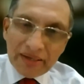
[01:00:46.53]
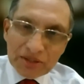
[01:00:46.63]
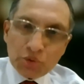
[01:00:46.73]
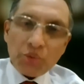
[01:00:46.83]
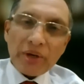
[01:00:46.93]

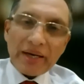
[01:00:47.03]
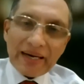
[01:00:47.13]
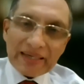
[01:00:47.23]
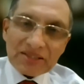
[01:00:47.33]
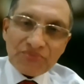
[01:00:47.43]
rescuing
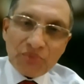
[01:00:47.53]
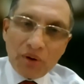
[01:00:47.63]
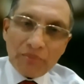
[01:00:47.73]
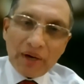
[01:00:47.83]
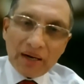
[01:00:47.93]
us
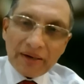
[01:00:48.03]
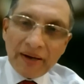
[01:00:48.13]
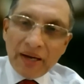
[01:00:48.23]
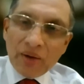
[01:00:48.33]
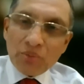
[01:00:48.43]
from.
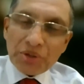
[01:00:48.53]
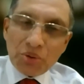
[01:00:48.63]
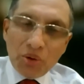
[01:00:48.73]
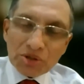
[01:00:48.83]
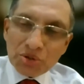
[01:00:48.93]
We
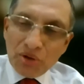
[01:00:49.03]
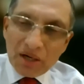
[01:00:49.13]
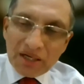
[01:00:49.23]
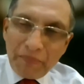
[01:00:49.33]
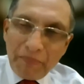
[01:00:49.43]
should also
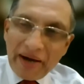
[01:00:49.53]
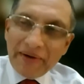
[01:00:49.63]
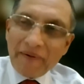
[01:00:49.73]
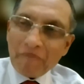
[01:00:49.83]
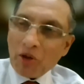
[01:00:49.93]
not
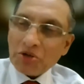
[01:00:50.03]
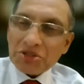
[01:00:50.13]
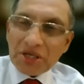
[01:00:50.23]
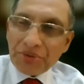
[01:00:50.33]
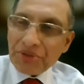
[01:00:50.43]
depend on
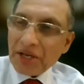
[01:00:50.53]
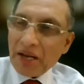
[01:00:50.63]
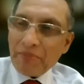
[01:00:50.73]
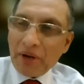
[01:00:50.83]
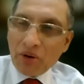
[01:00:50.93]
Saudi
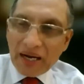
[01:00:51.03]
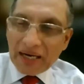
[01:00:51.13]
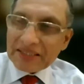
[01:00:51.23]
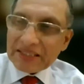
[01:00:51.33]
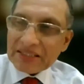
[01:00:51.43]
Arabia or
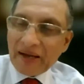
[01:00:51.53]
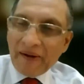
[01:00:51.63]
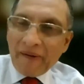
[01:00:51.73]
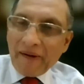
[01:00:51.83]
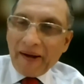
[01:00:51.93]
others
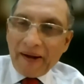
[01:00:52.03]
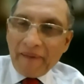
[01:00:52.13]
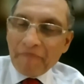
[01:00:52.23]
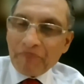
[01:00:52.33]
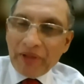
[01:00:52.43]

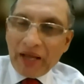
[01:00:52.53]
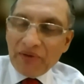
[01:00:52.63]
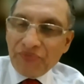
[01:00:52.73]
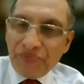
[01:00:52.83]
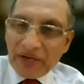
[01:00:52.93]

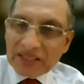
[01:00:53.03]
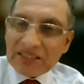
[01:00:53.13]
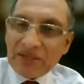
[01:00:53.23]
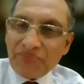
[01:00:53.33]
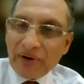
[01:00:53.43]
and
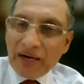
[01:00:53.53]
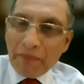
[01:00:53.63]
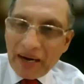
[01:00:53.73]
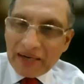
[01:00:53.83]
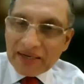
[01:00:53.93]
fix the
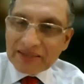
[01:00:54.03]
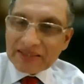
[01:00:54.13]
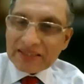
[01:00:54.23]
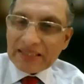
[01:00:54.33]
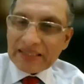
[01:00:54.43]

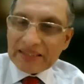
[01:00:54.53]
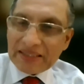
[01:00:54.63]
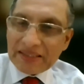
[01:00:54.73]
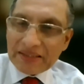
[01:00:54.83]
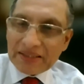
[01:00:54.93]
fundamentals,
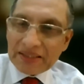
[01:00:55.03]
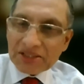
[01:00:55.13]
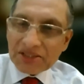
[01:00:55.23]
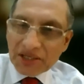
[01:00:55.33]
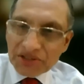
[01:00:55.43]
the
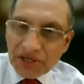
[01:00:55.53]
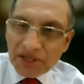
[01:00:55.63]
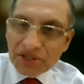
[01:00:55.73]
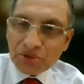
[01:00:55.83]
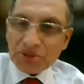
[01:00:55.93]

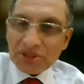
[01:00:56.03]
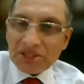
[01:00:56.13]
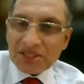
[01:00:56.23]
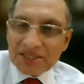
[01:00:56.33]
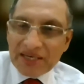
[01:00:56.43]
structural issues, the
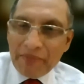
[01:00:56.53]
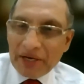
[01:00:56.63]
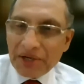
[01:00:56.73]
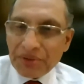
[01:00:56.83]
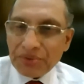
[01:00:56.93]

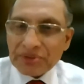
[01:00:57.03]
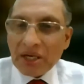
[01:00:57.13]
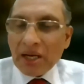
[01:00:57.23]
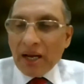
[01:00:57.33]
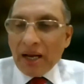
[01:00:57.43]
systemic issues.
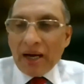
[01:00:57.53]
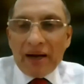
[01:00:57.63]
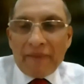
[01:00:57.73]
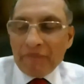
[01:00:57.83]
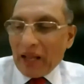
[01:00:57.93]

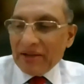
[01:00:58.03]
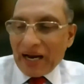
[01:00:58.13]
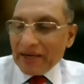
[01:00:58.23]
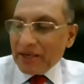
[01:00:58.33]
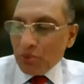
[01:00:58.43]
And
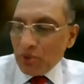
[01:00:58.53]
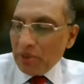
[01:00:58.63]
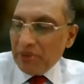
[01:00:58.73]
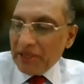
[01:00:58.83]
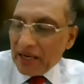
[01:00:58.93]
that can
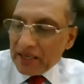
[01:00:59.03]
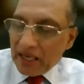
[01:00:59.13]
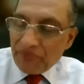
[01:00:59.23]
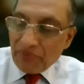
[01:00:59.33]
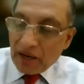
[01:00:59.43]
only be done
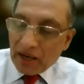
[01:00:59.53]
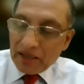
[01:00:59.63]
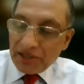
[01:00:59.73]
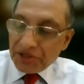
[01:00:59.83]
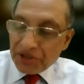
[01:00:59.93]
if our
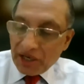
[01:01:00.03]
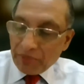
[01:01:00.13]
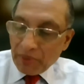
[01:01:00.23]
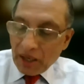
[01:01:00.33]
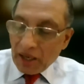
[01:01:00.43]

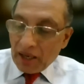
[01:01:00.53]
leadership